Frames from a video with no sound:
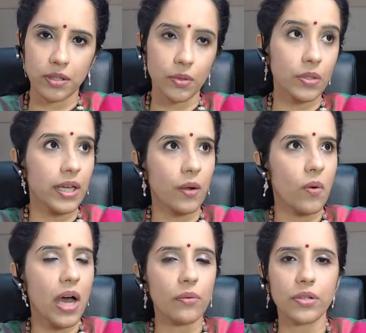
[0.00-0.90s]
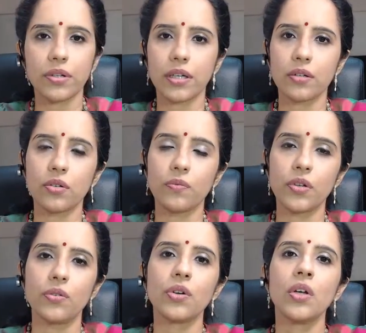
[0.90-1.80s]
And we were like, wow, we're going to get a good
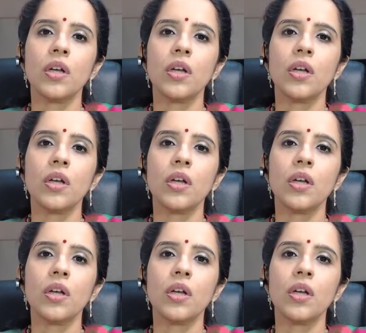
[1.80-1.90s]
view.